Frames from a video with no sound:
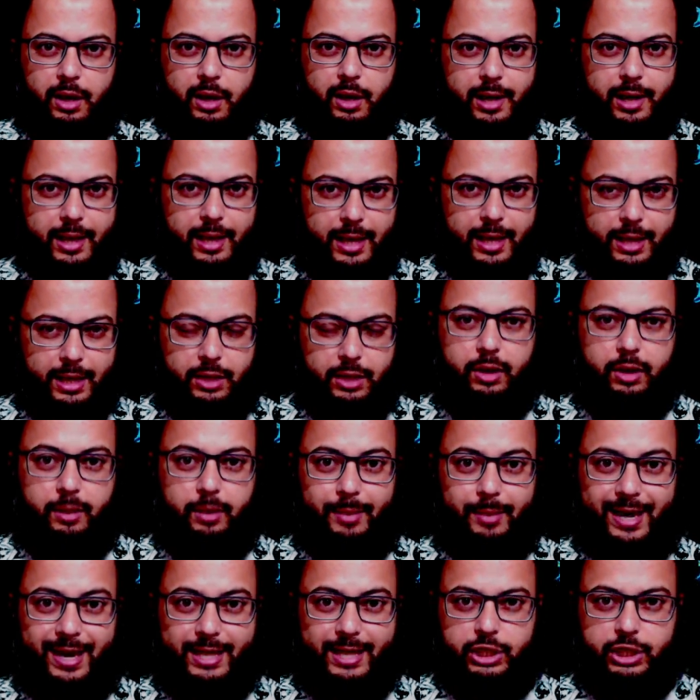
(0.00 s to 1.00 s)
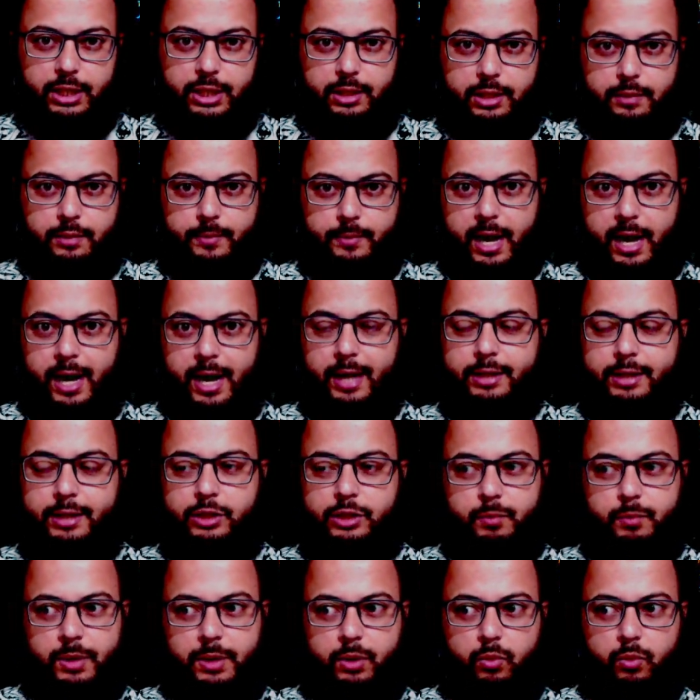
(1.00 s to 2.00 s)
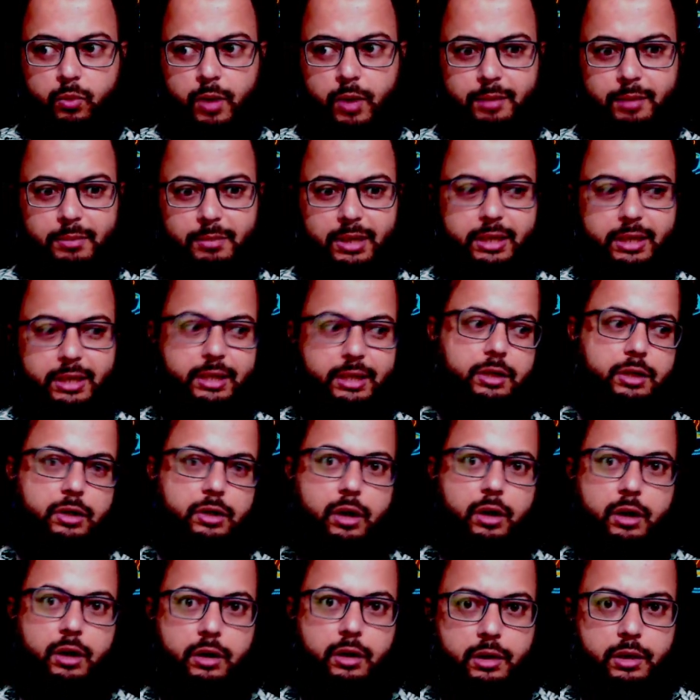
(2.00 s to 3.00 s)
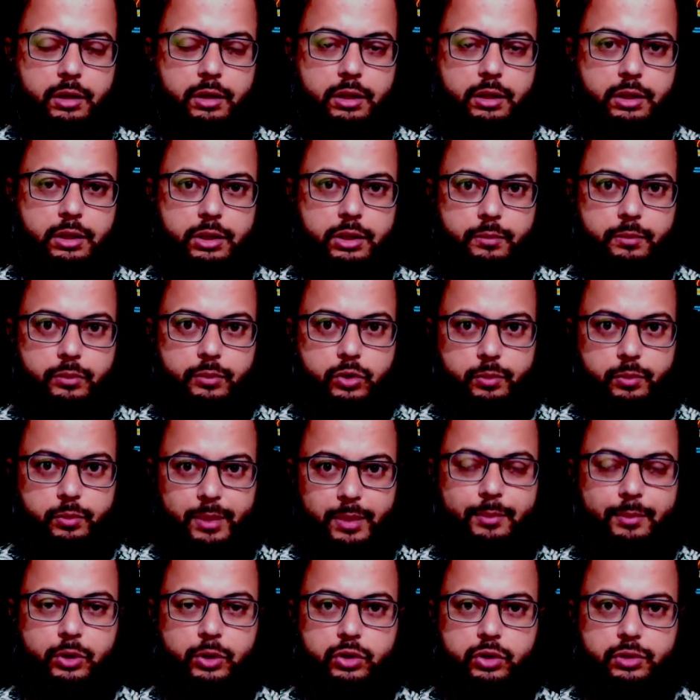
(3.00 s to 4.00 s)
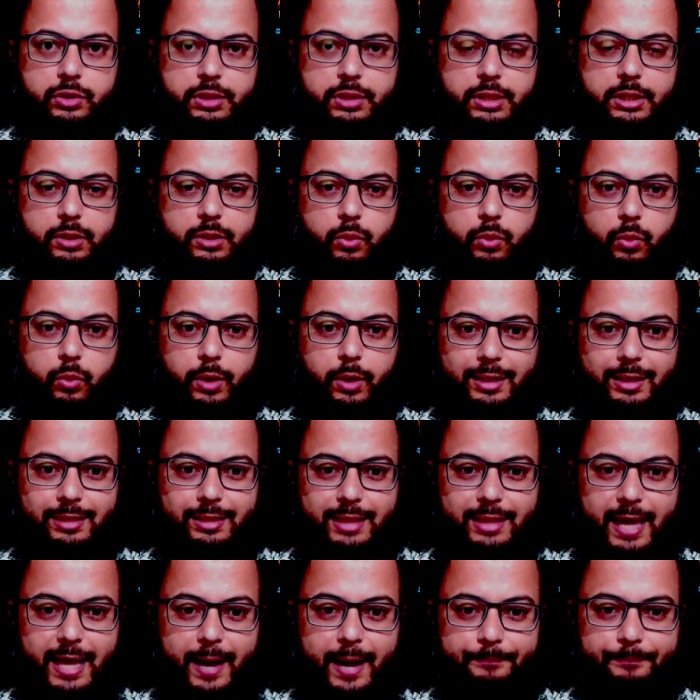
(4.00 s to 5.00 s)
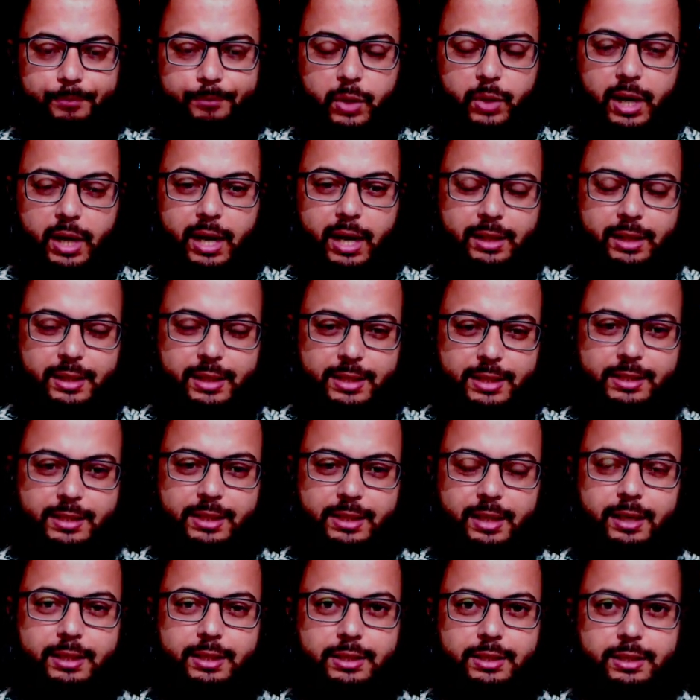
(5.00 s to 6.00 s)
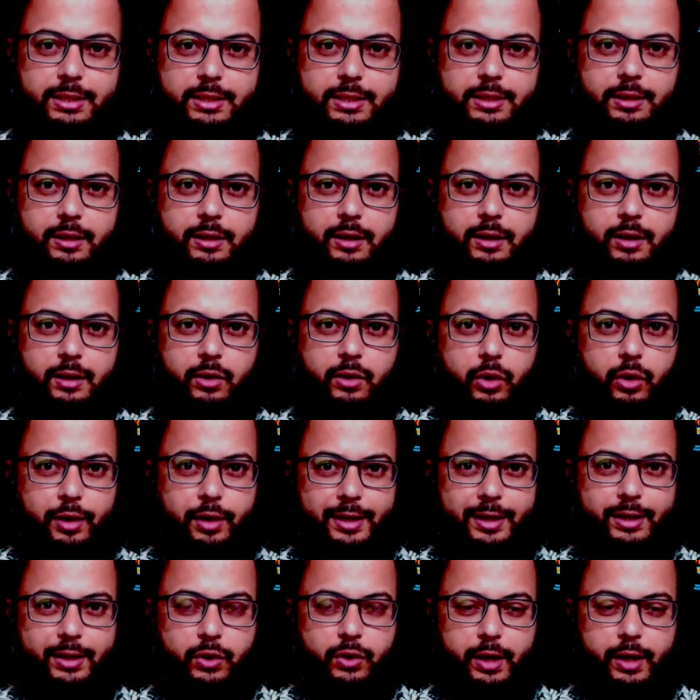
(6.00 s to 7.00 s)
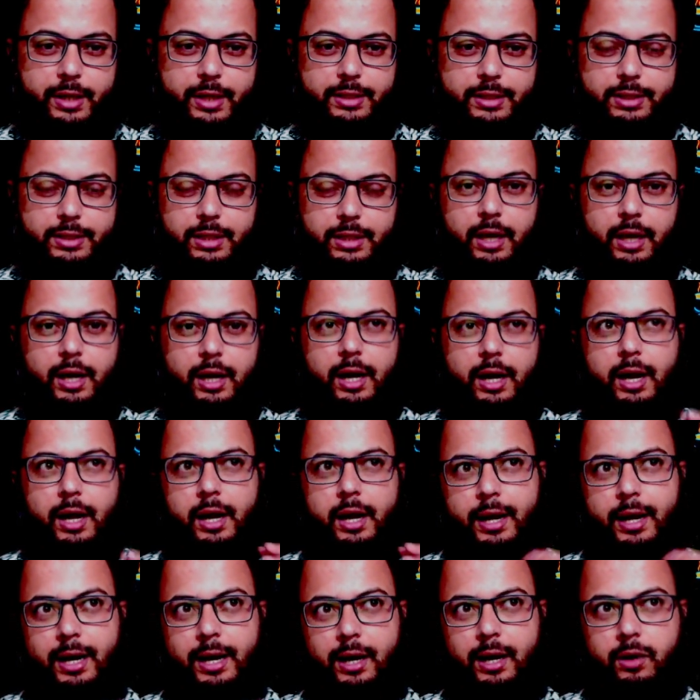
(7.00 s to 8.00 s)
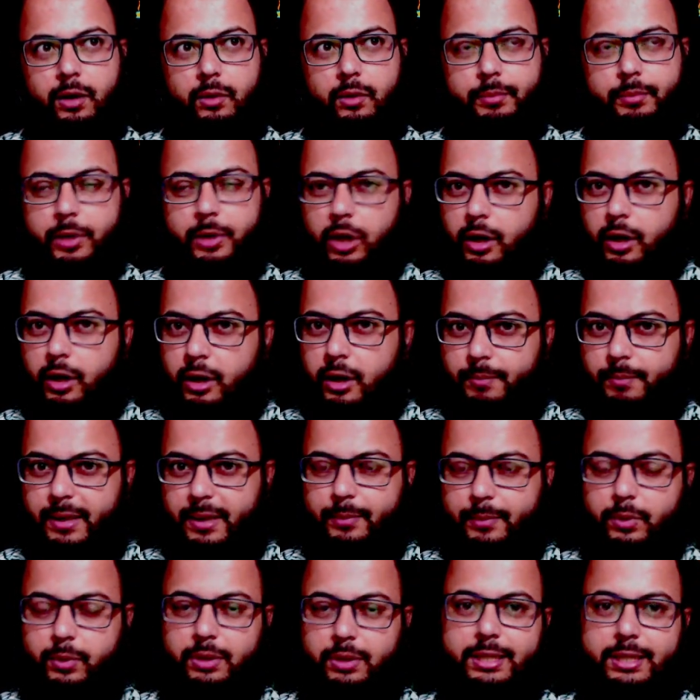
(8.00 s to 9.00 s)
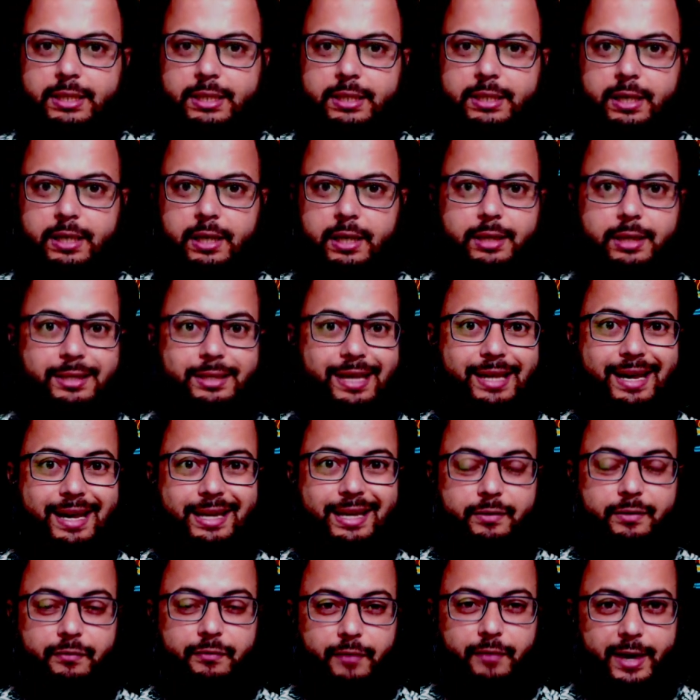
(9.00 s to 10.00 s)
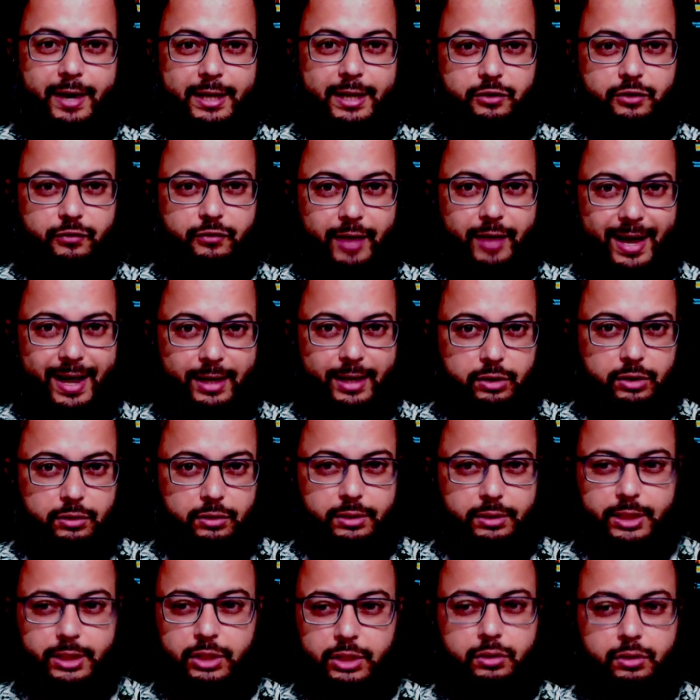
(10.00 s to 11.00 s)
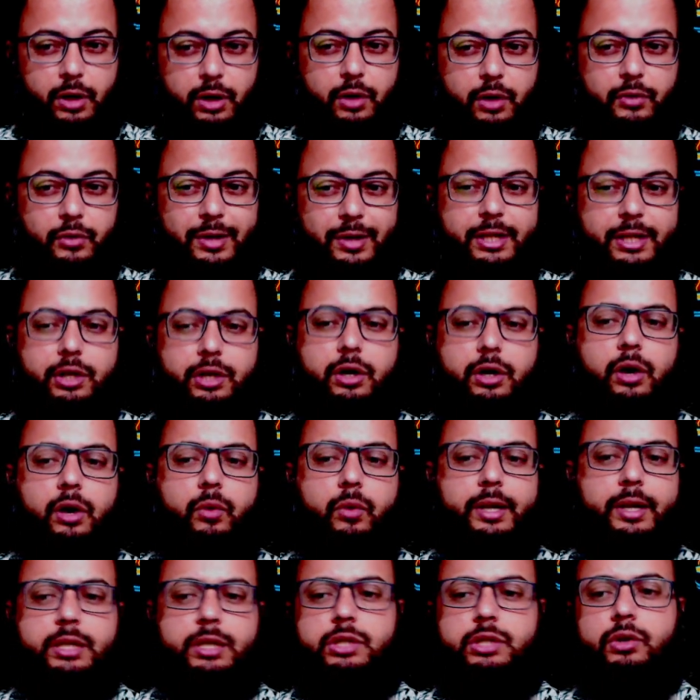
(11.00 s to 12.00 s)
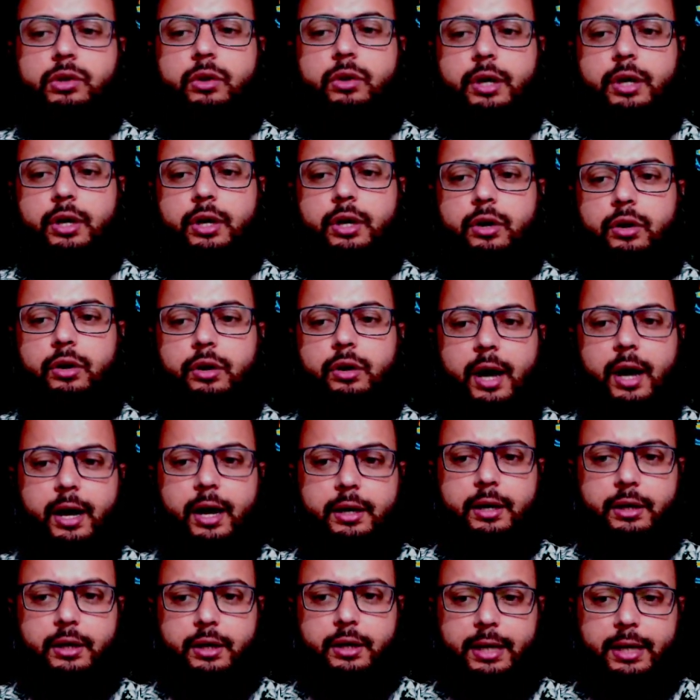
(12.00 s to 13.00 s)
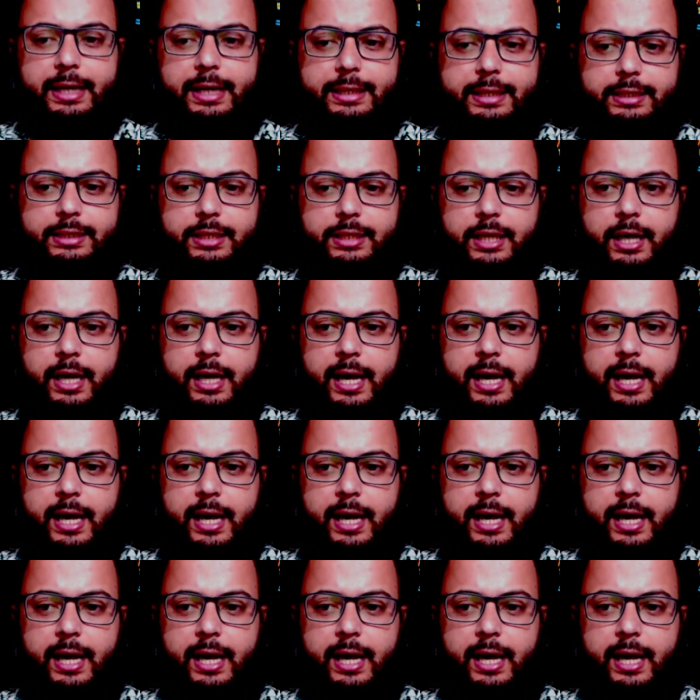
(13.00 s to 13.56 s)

Can you imagine? I spent $1 million to be able to sit with them. This is going crazy. Now, a lot of people, they see it at a face value. They do not really know what is going on underneath.